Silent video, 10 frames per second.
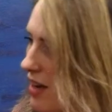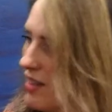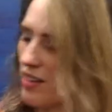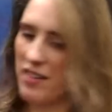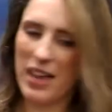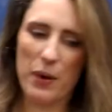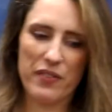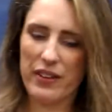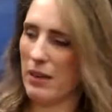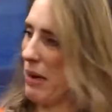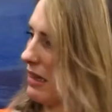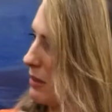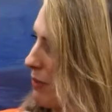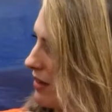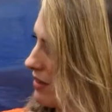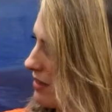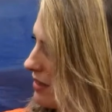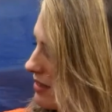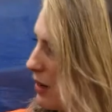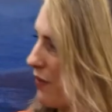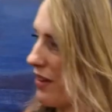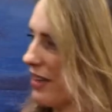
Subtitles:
This is how I feel about this person. This is how I feel.